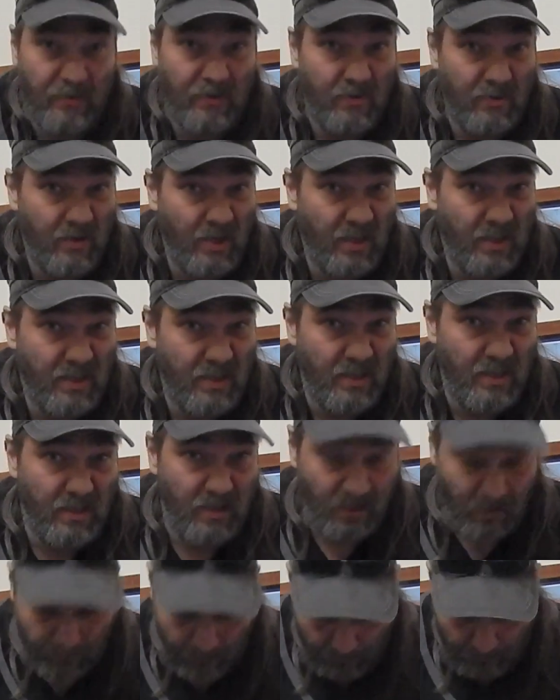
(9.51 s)
There's like
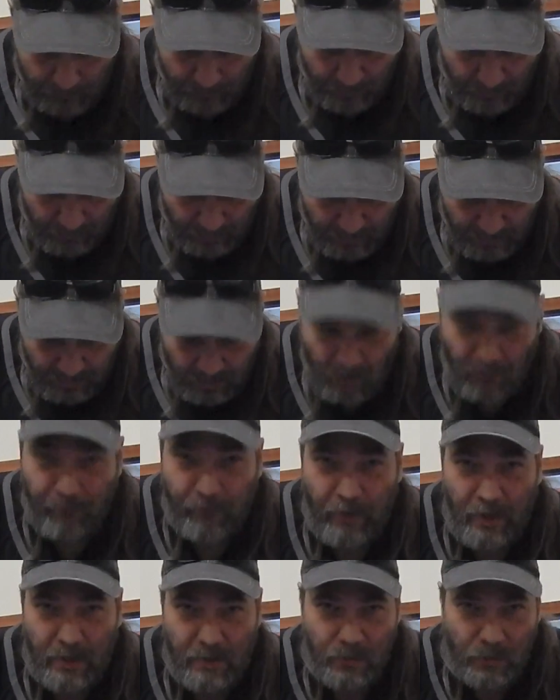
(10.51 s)
60 of them, so let's see how
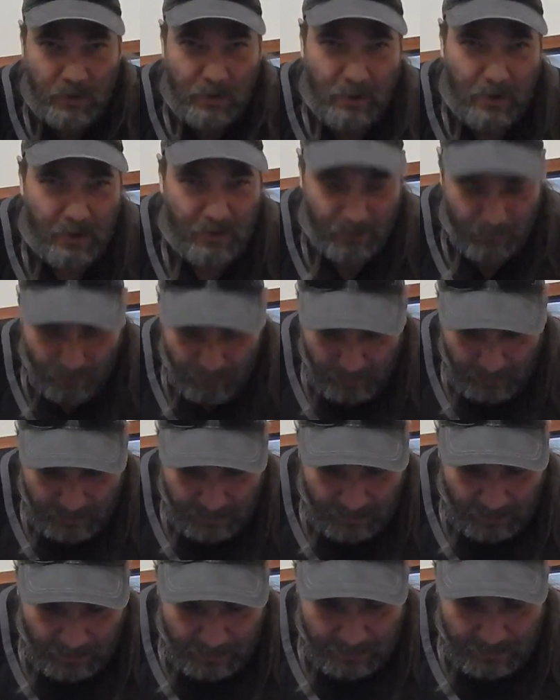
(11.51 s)
fast we can get through this,
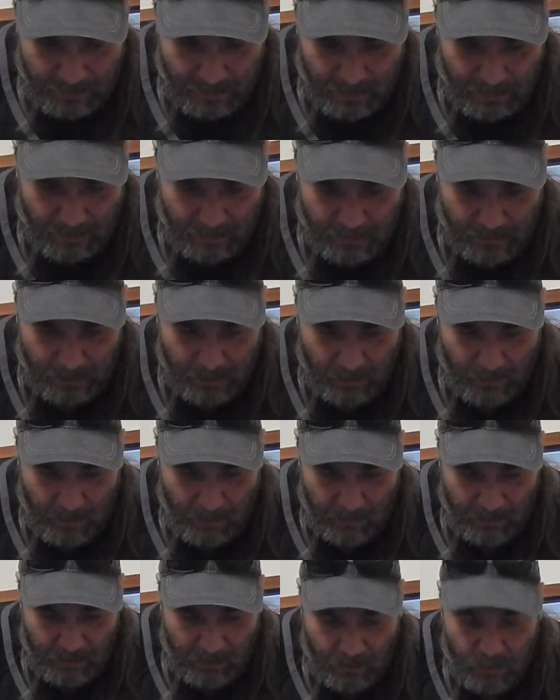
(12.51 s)
guys. Come at
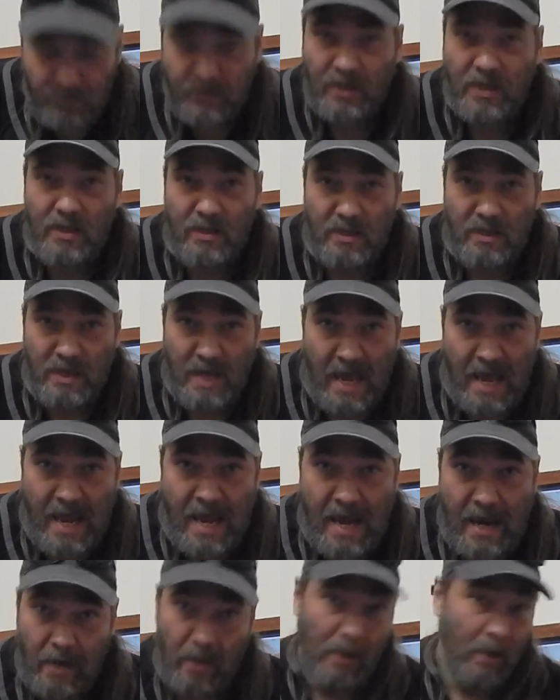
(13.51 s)
me Glow says,
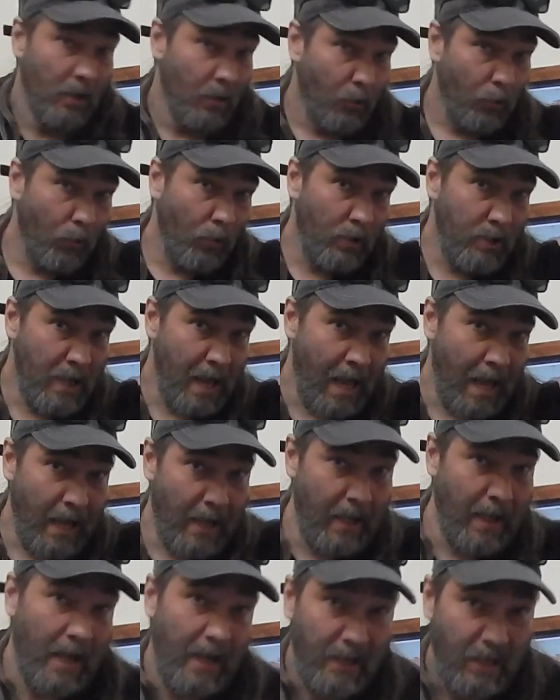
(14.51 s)
yay. Well,
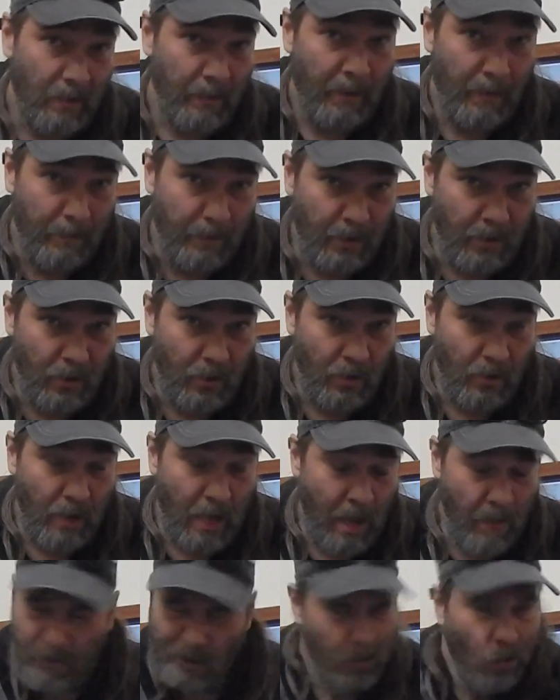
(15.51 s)
yay. Hey, come at
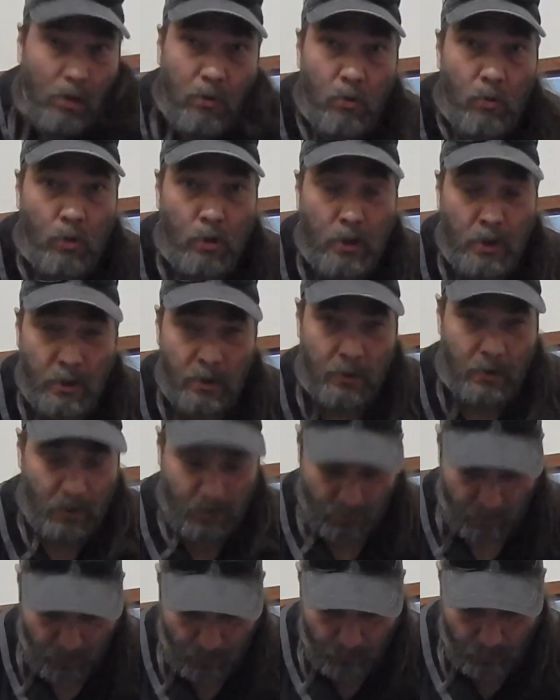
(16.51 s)
me Glow.
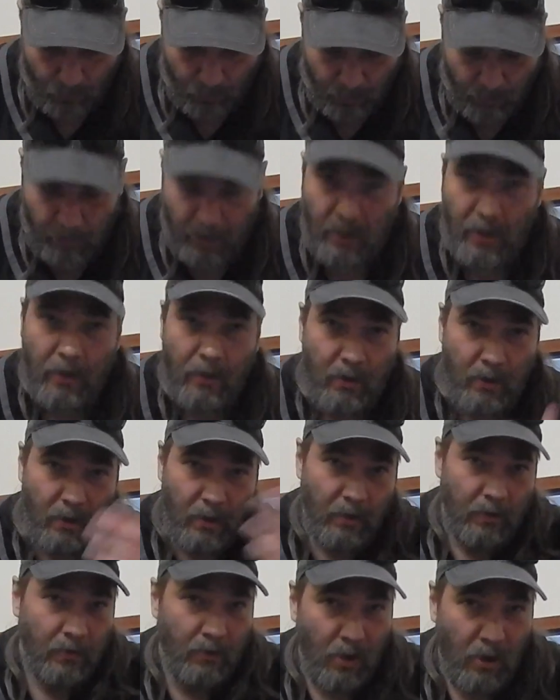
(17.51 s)
You're one of
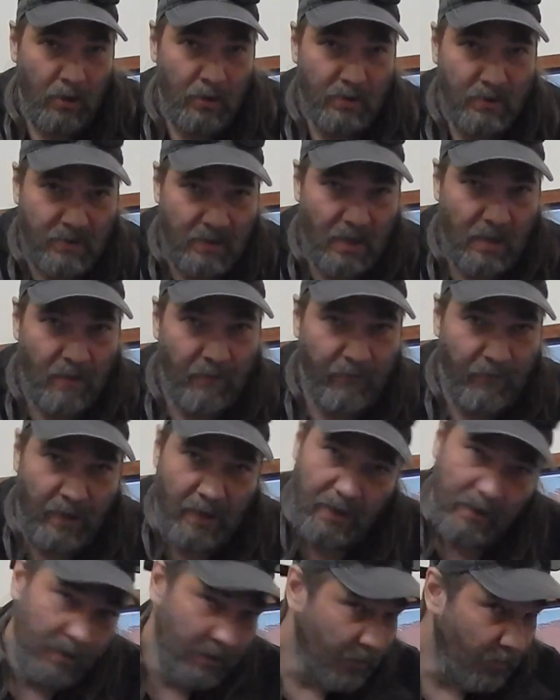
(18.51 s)
my longest time
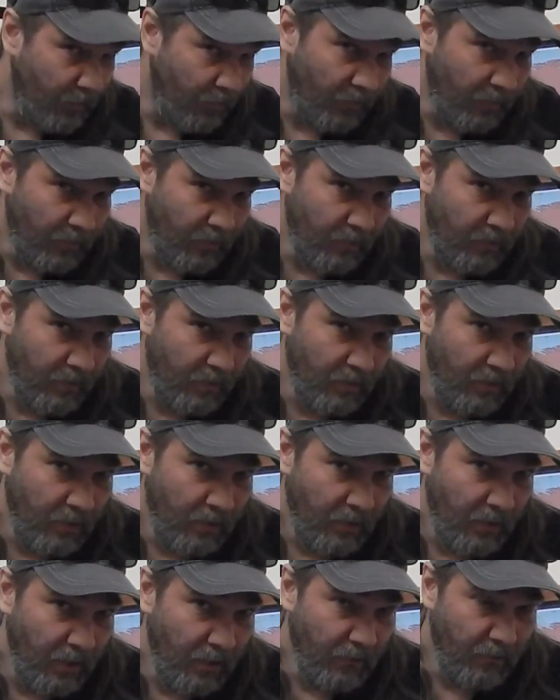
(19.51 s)
fans, so
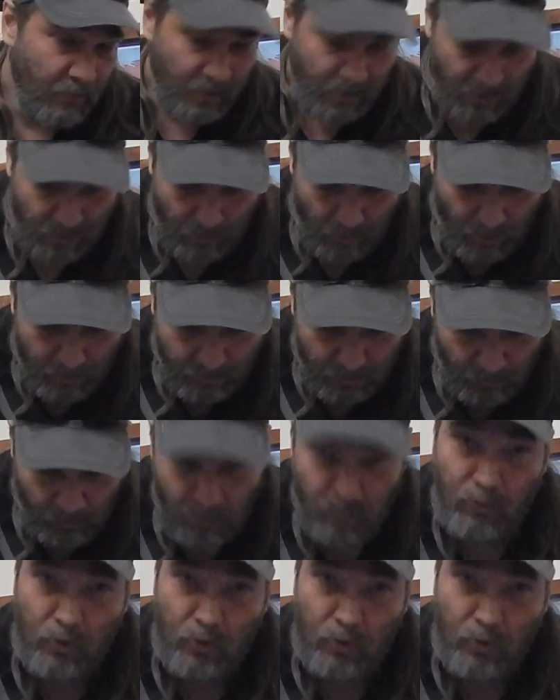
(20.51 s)
thanks for staying awesome and